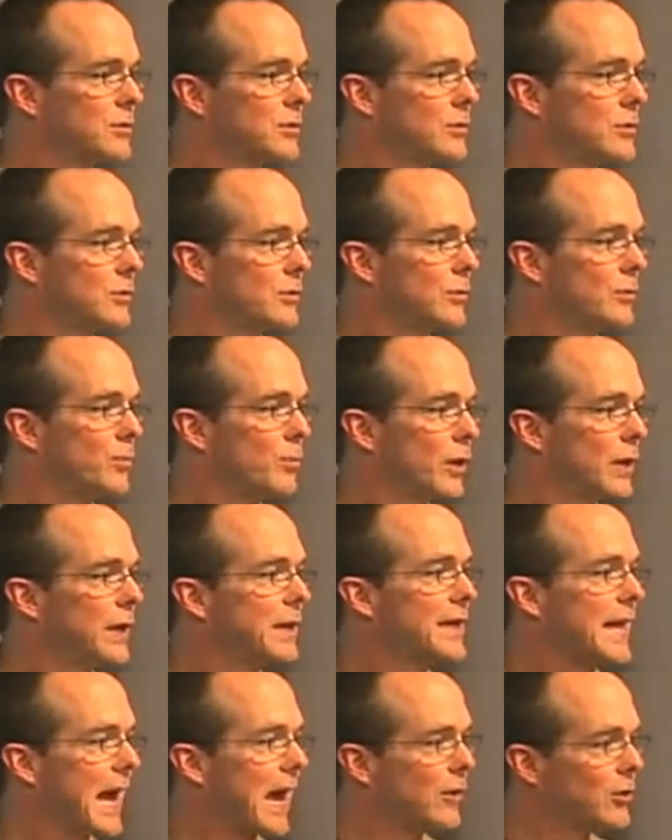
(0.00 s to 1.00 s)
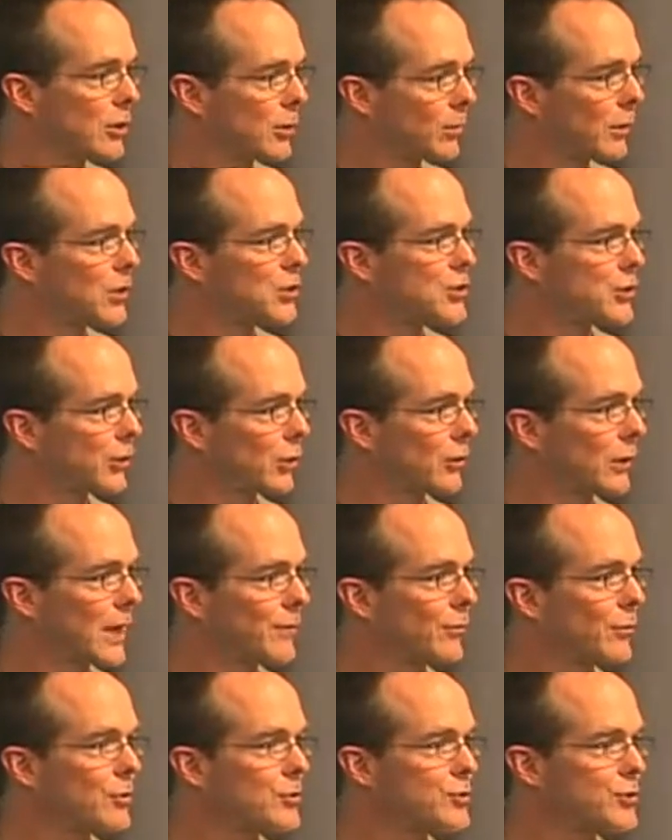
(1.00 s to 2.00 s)
to bring down your blood sugar
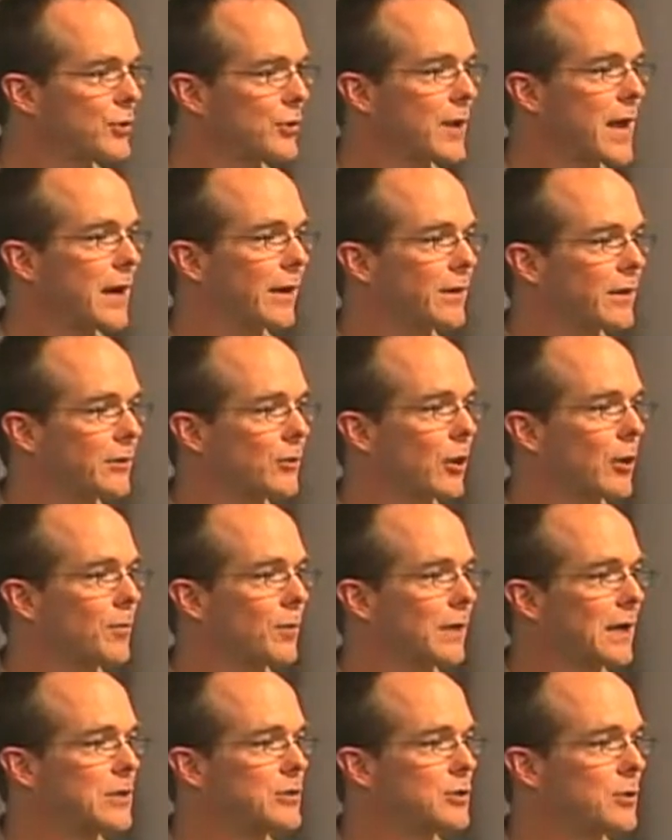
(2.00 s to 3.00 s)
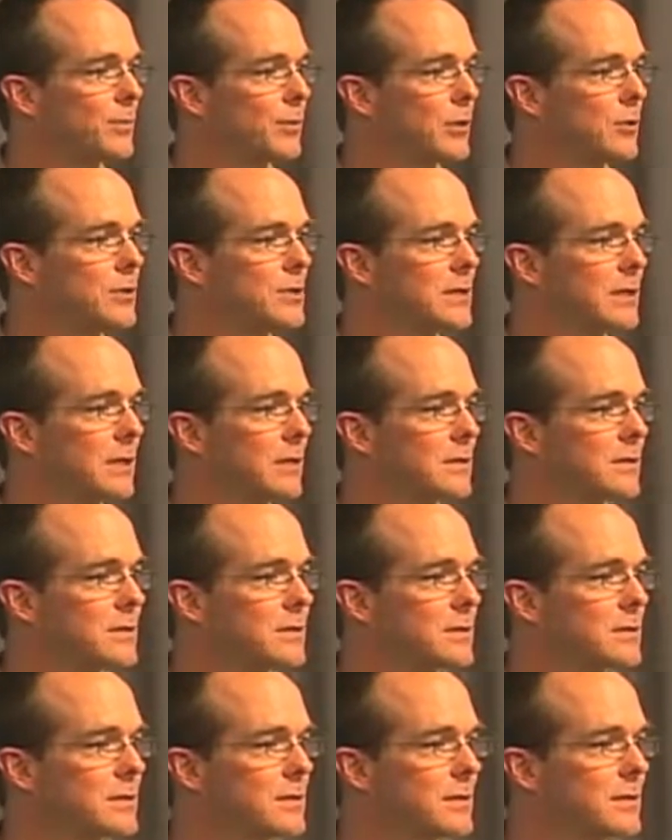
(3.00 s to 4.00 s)
levels so you're not going to caramelize your
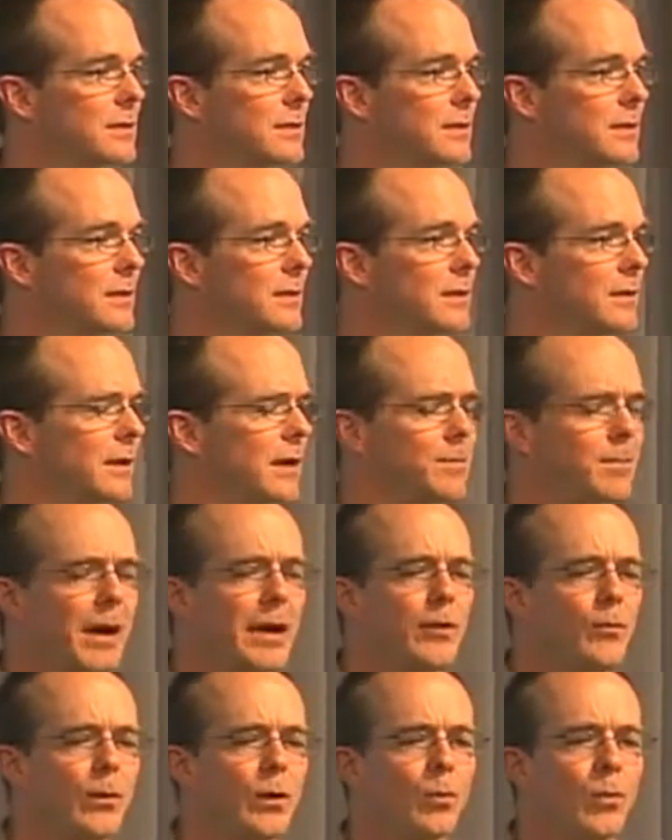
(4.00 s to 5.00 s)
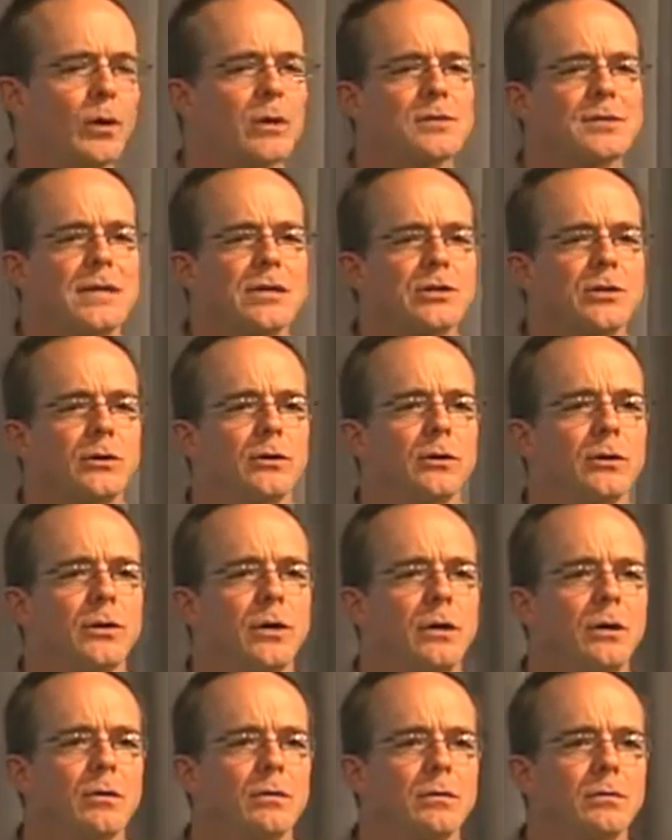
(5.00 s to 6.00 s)
proteins. And by the way, where does that sugar
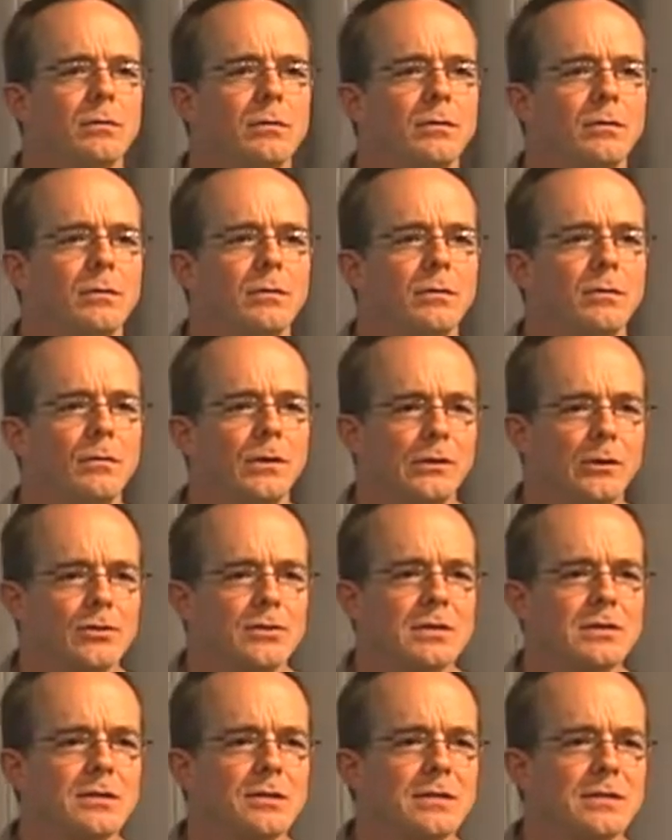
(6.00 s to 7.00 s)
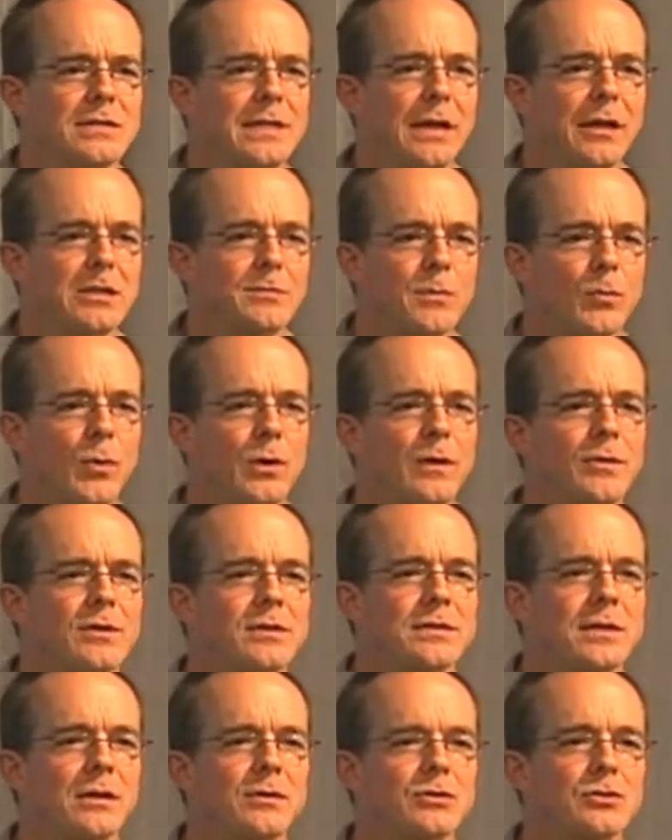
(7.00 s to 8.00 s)
go? Well, it goes into the cells, but what do the
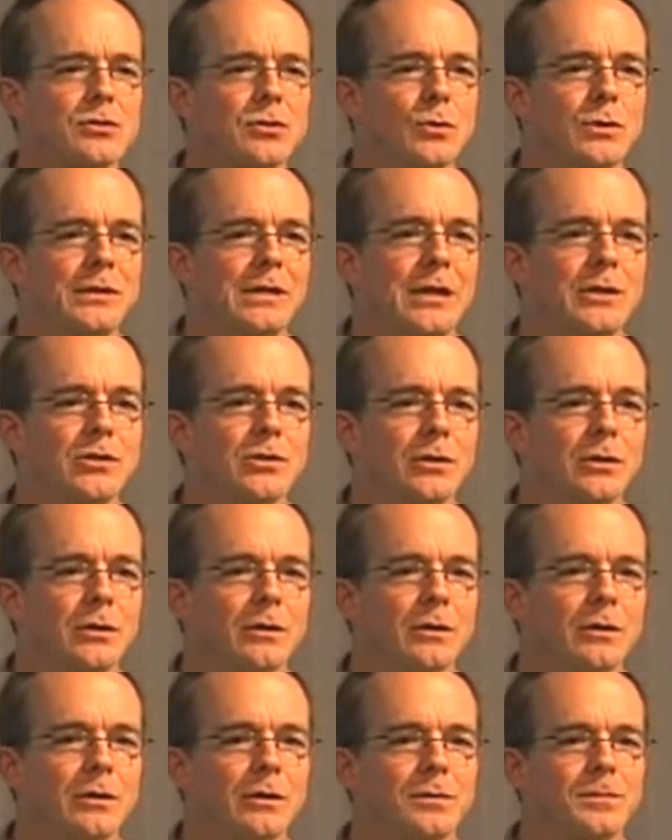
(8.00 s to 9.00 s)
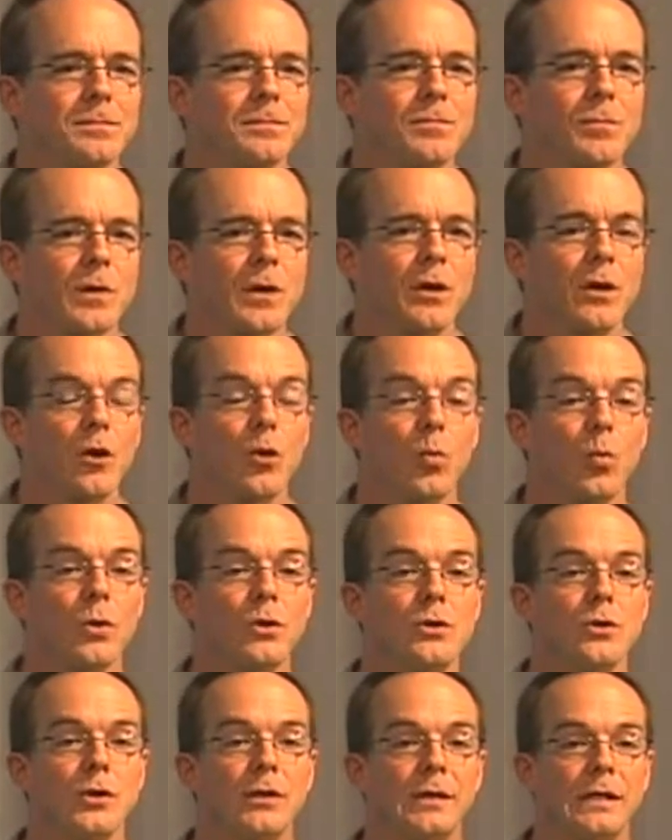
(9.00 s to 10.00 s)
cells do with that sugar?
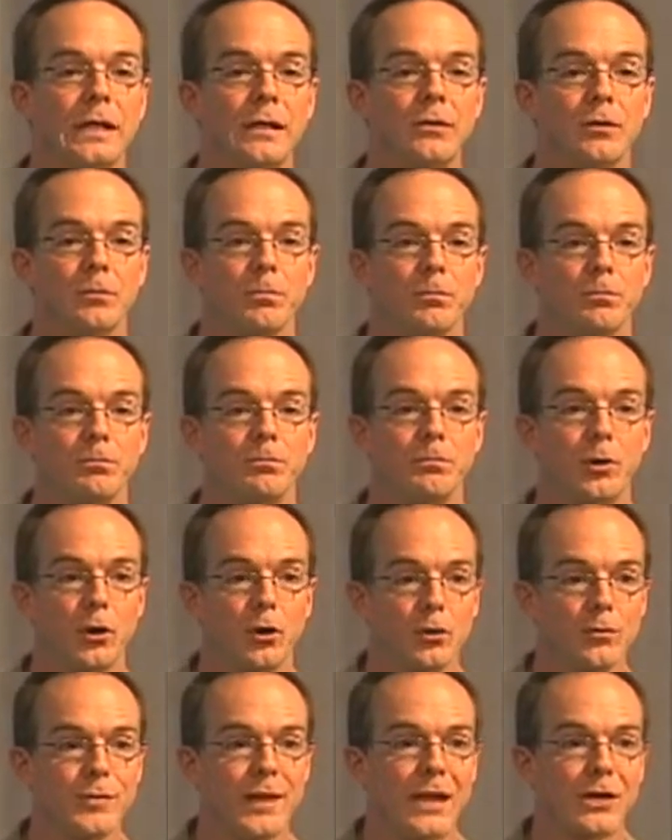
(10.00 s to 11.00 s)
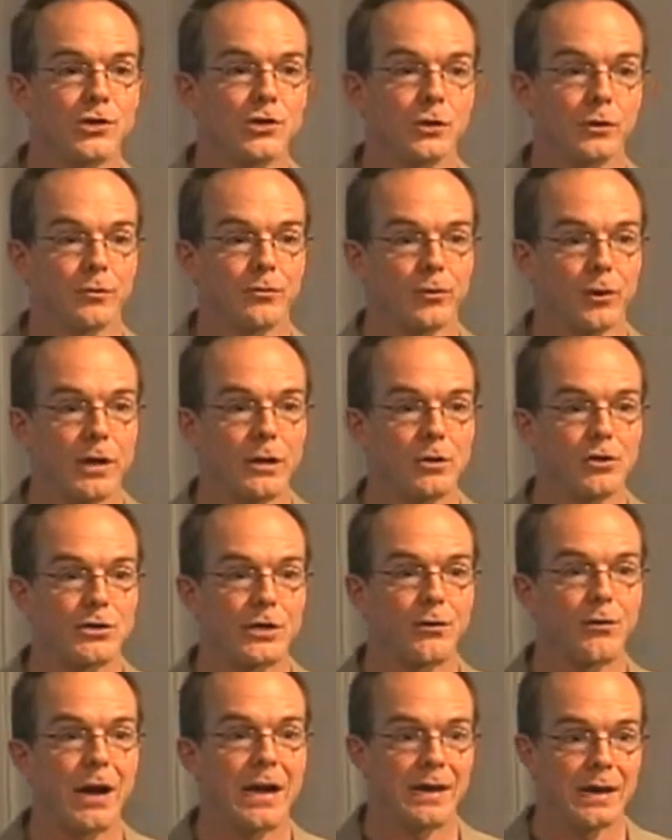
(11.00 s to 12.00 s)
Well, you can either burn that sugar for
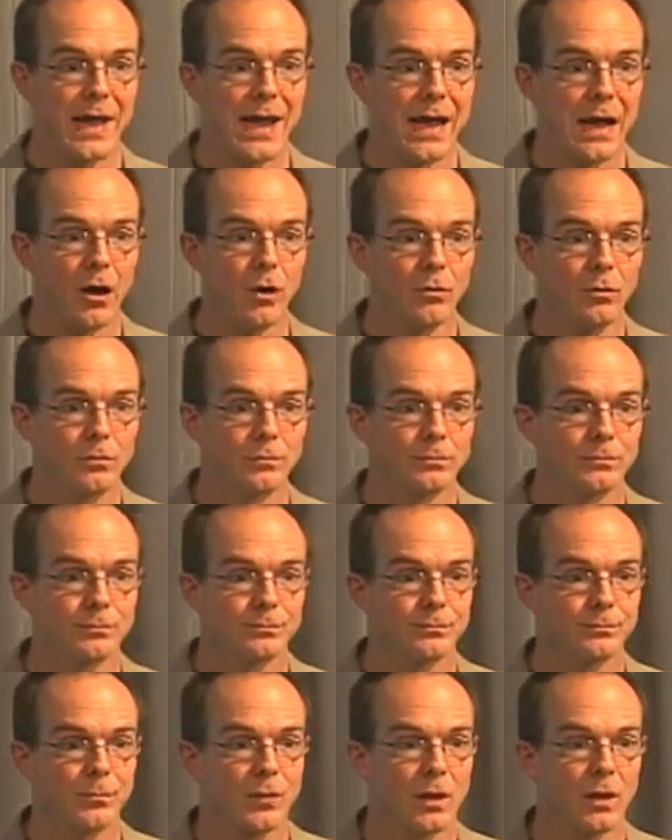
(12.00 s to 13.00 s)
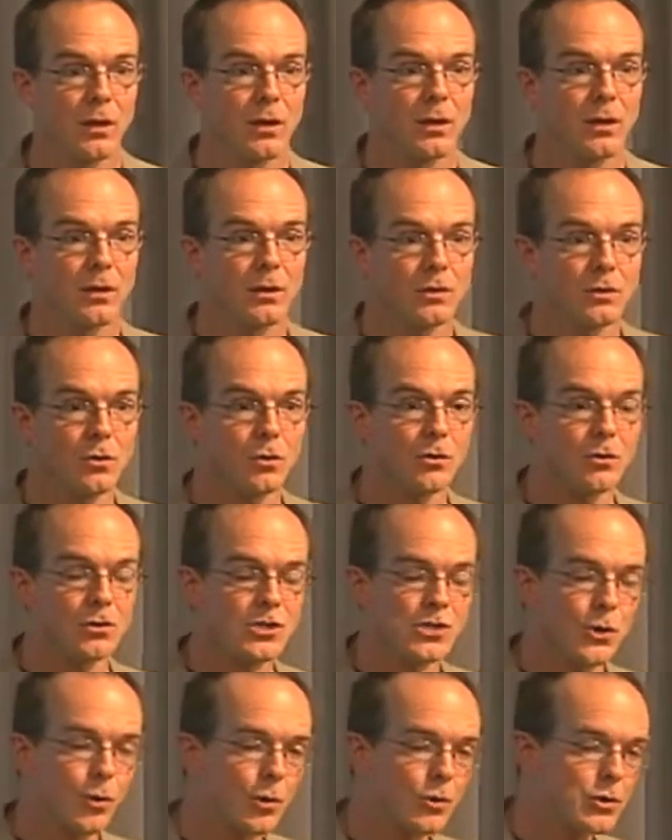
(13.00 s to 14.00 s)
energy right now, You can
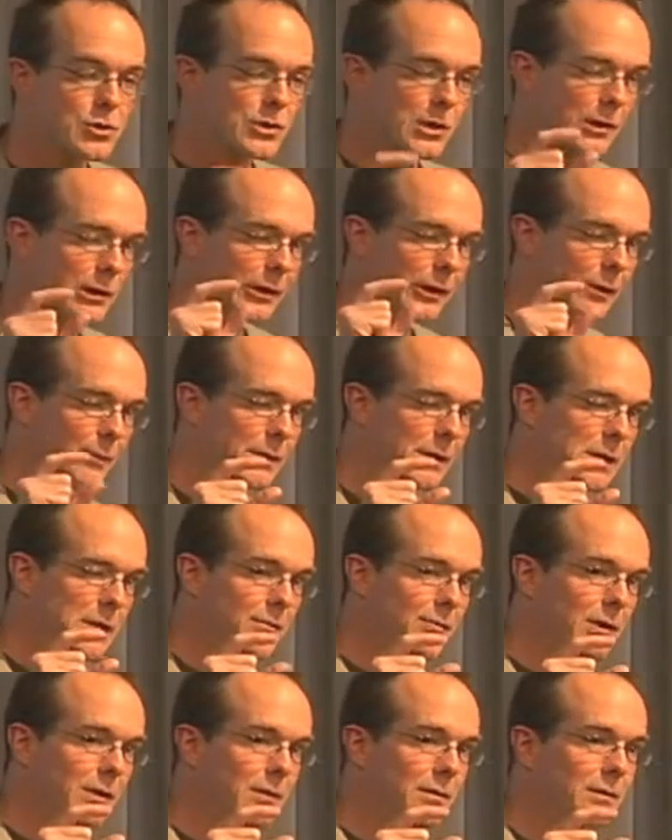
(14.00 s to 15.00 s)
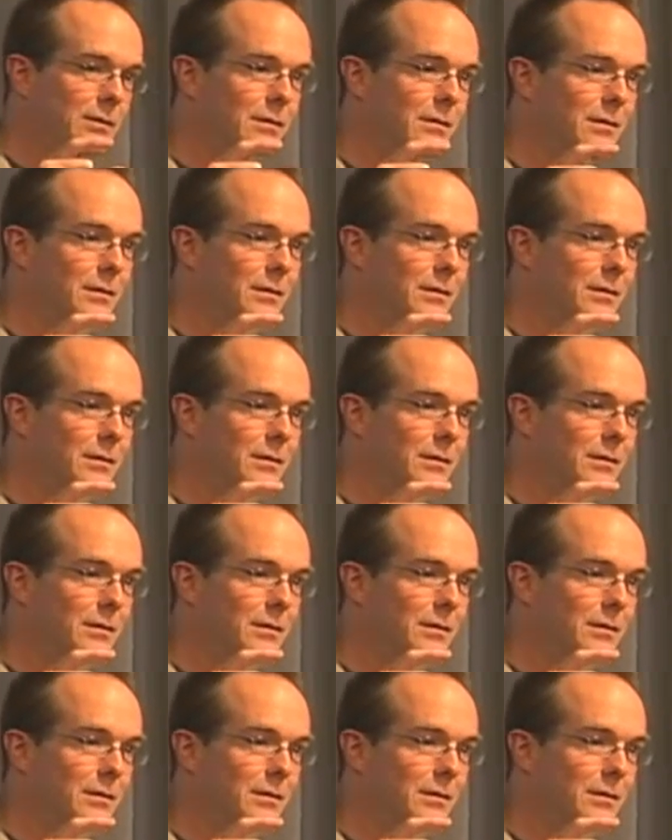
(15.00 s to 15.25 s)
store just a little bit of it